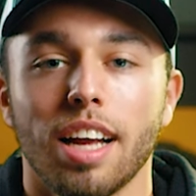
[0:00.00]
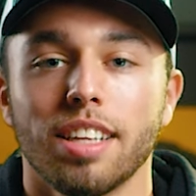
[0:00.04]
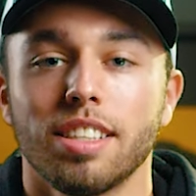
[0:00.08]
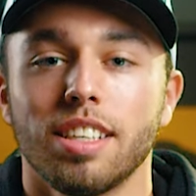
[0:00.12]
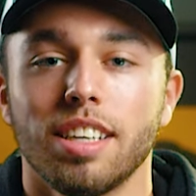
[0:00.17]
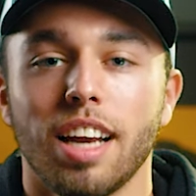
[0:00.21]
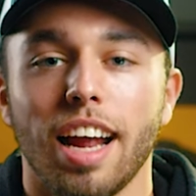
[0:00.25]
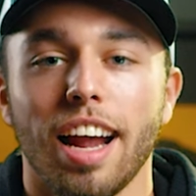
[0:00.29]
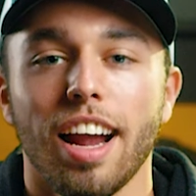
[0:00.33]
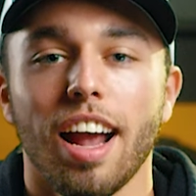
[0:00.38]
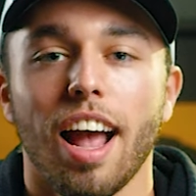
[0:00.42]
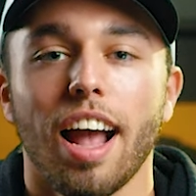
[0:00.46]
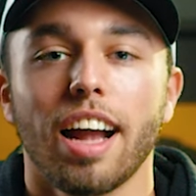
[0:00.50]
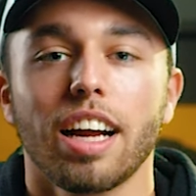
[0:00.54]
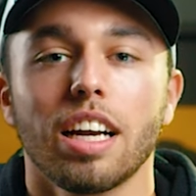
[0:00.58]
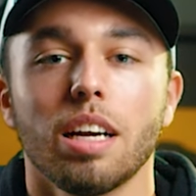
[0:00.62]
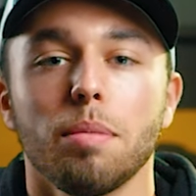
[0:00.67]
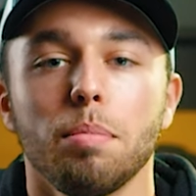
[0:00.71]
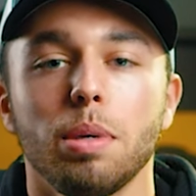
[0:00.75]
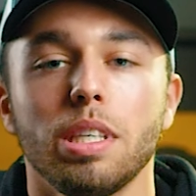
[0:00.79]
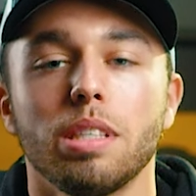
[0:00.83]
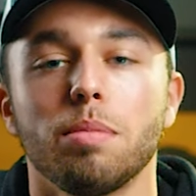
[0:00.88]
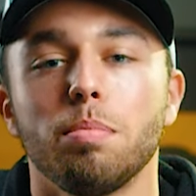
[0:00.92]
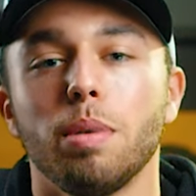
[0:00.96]
and today I'm going
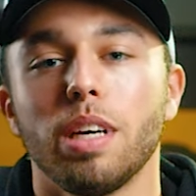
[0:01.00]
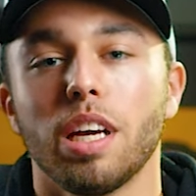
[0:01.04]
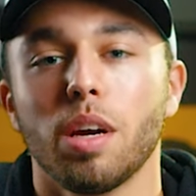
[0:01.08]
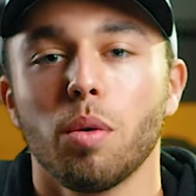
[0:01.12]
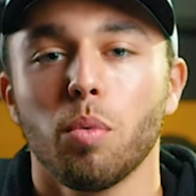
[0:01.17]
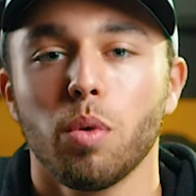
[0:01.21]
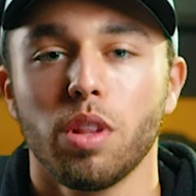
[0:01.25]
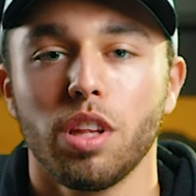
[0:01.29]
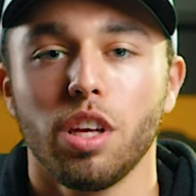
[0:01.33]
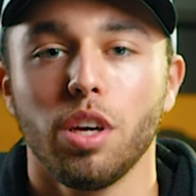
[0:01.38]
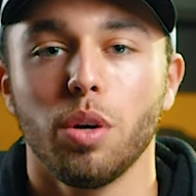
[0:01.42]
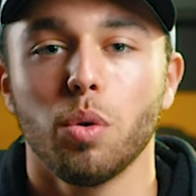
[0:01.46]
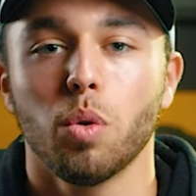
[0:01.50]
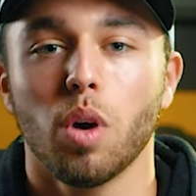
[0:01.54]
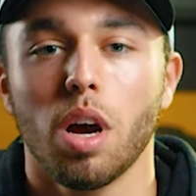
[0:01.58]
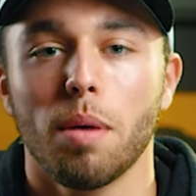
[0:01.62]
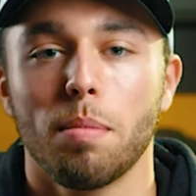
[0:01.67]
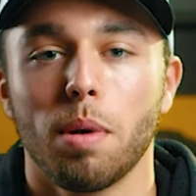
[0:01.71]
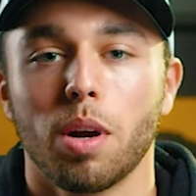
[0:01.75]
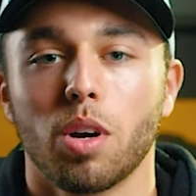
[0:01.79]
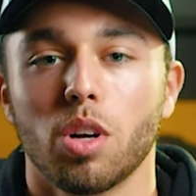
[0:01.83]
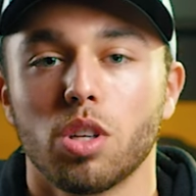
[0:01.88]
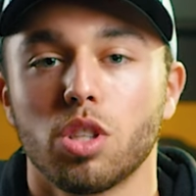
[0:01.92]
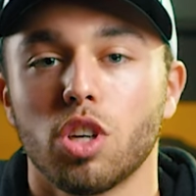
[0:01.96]
to be speaking with you
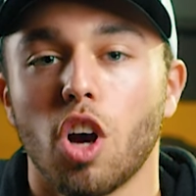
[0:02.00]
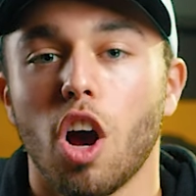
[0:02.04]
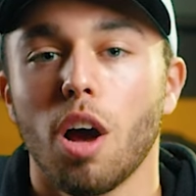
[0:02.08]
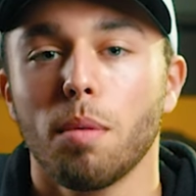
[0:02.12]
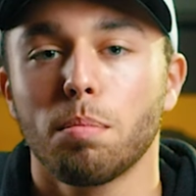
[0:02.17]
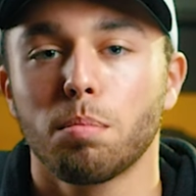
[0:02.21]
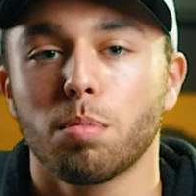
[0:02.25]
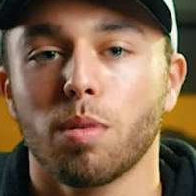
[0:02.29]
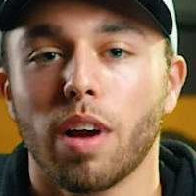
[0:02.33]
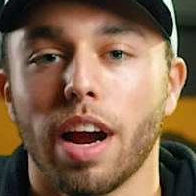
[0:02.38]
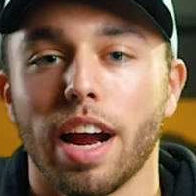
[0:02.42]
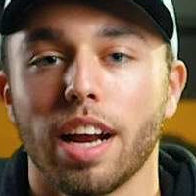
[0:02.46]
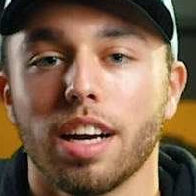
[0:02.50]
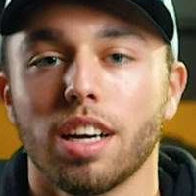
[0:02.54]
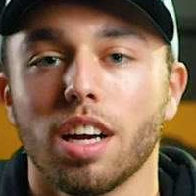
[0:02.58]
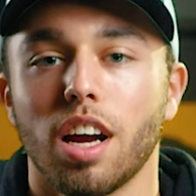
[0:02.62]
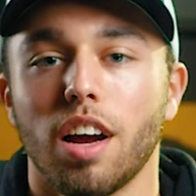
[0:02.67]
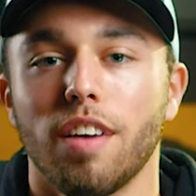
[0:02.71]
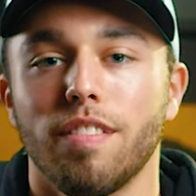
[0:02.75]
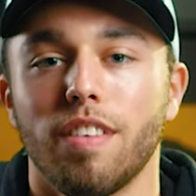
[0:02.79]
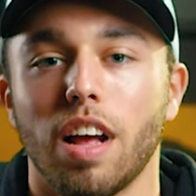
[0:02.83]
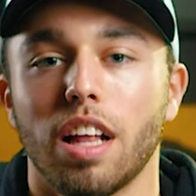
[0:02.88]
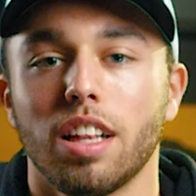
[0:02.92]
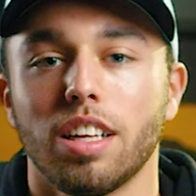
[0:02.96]
about a top brand
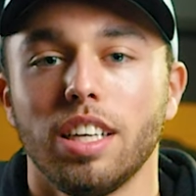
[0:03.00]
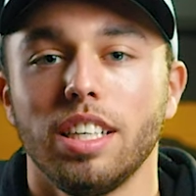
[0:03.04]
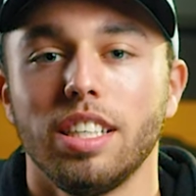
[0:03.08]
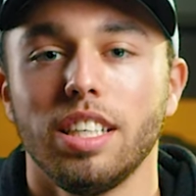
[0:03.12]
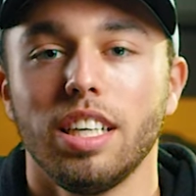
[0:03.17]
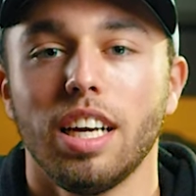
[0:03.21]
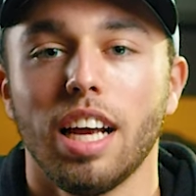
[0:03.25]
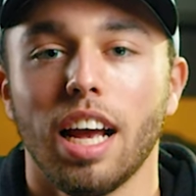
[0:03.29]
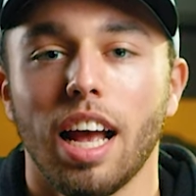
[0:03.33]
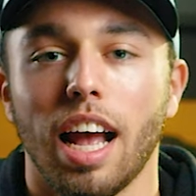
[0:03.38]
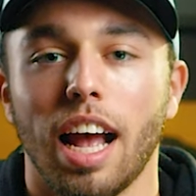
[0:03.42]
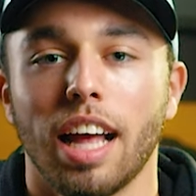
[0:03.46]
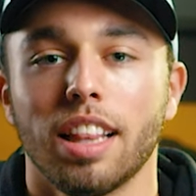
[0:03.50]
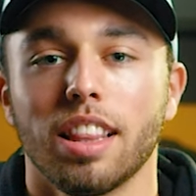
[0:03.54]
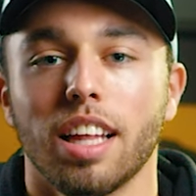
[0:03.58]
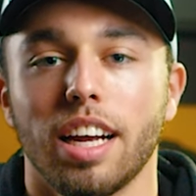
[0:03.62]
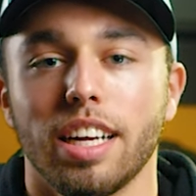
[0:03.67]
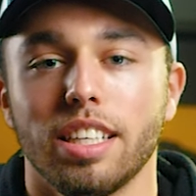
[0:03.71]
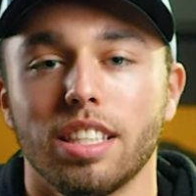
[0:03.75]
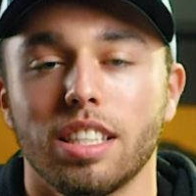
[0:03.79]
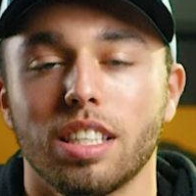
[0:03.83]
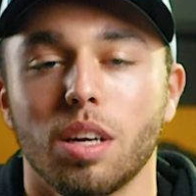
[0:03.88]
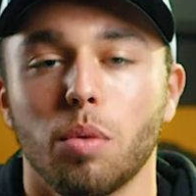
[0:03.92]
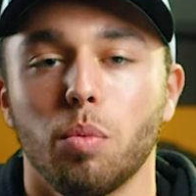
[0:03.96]
of LED
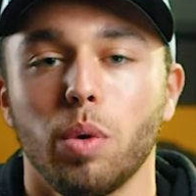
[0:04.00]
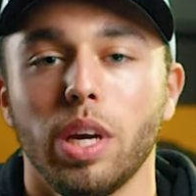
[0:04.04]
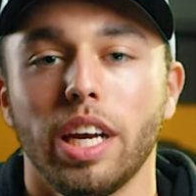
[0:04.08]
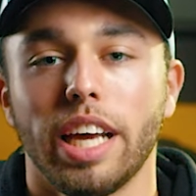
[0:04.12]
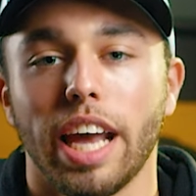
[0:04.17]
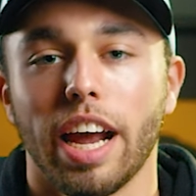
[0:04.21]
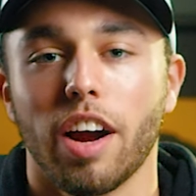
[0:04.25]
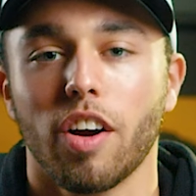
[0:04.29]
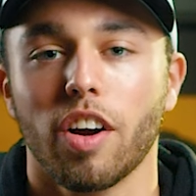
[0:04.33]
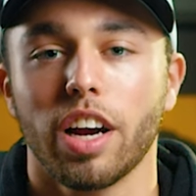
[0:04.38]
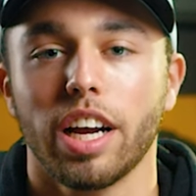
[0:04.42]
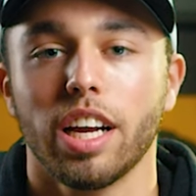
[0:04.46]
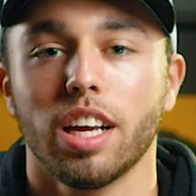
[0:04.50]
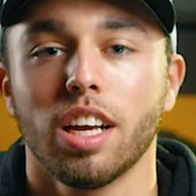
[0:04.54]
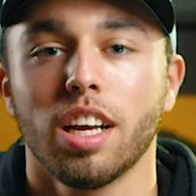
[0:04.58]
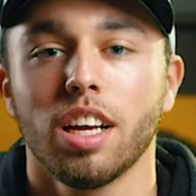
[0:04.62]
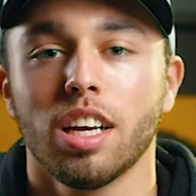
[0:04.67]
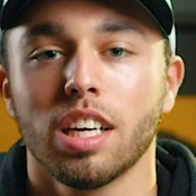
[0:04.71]
headlights that we carry,